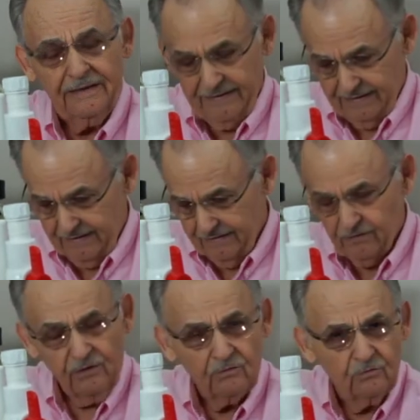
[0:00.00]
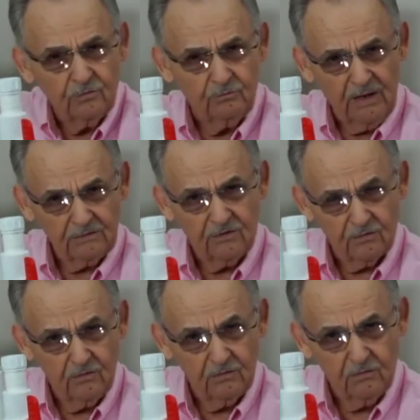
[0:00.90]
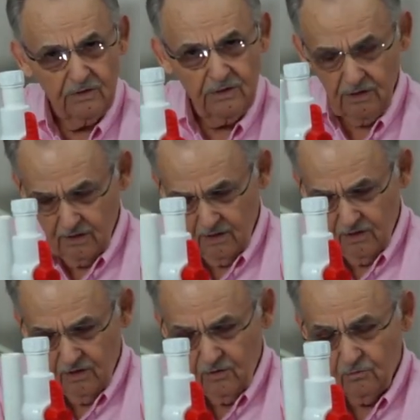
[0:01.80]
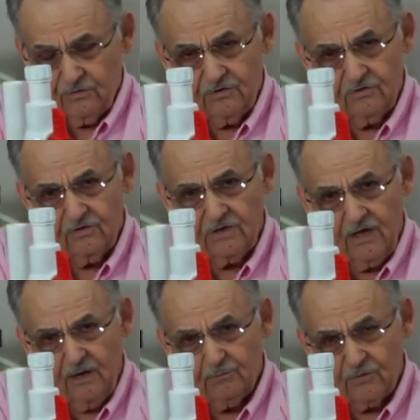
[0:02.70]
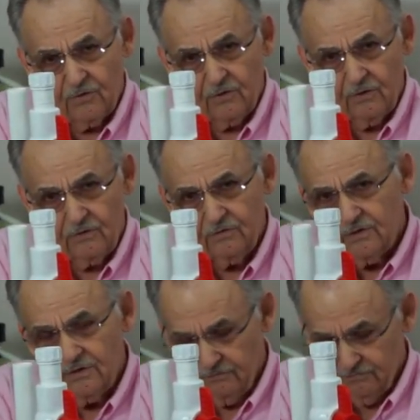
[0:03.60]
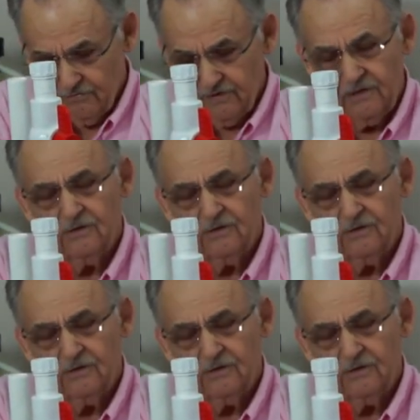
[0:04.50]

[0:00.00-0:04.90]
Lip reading: and we're about to throw it away, with this adapter you could convert that to